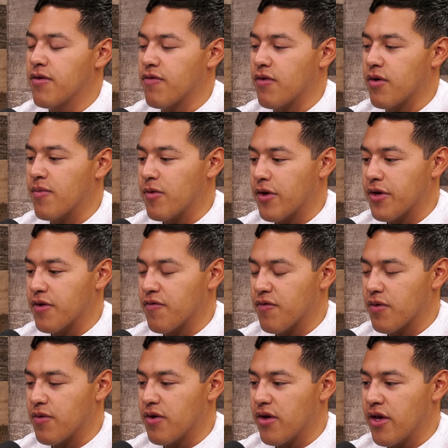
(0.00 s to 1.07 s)

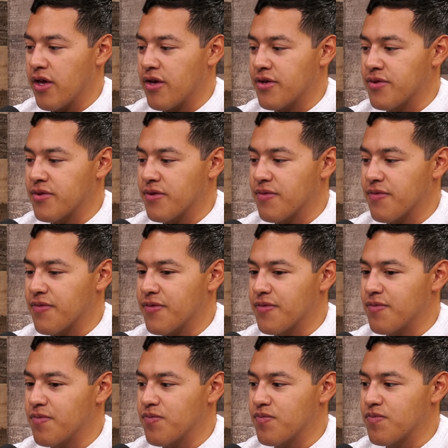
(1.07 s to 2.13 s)

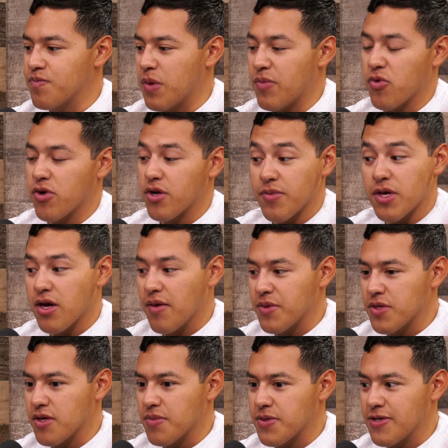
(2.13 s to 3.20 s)
and people are going to be
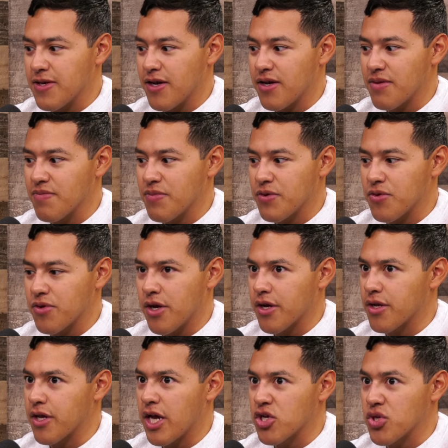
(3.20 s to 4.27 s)
obviously upset, but they're not
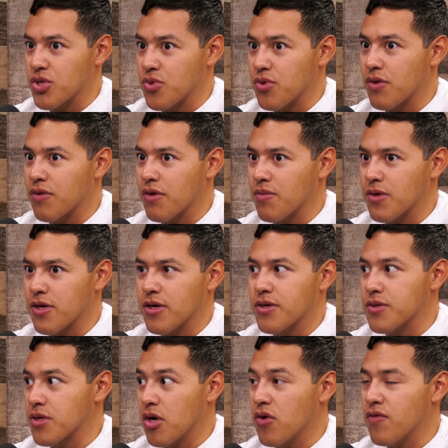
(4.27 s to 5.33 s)
going to actually do anything
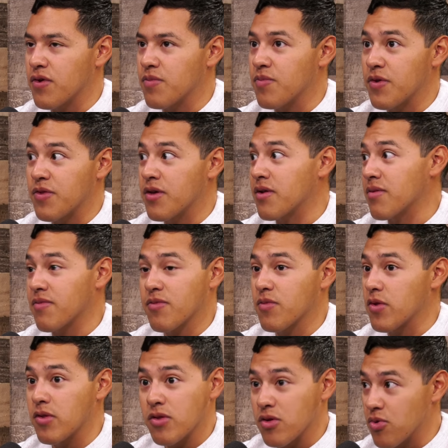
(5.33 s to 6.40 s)
because COVID. But then
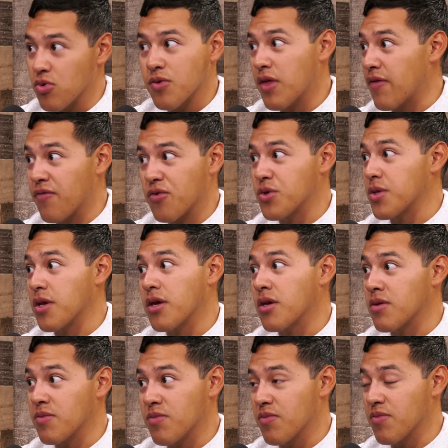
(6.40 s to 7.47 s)
literally that first
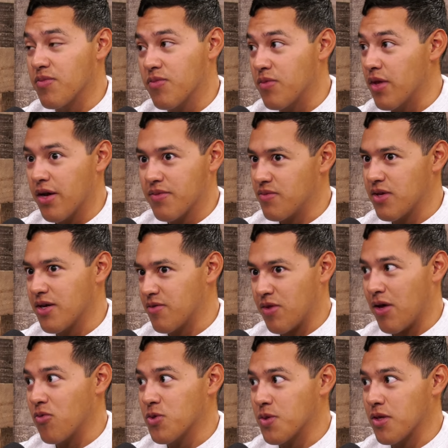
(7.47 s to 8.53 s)
day,
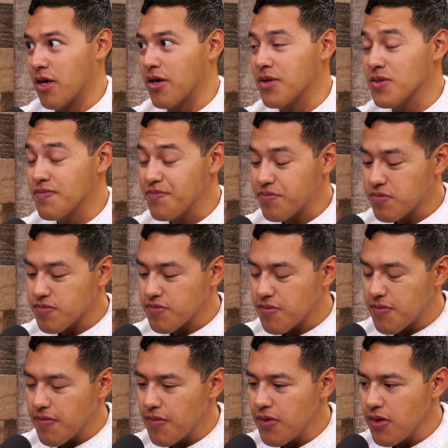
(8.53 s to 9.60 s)
that wasn't the case
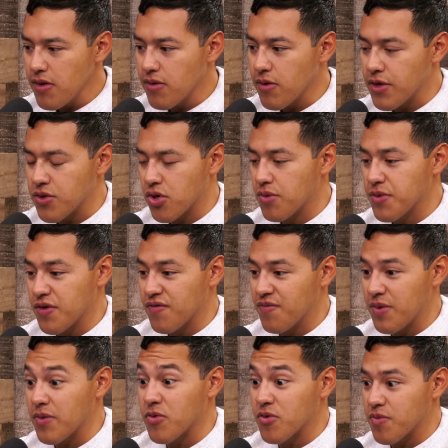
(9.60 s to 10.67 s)
in terms of
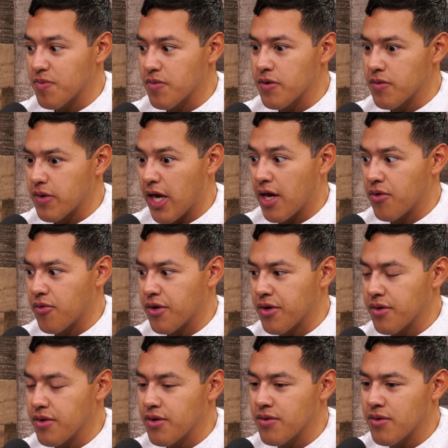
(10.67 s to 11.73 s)
people
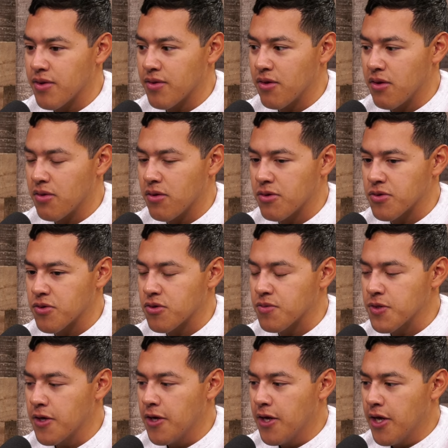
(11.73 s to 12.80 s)
gathering in large groups.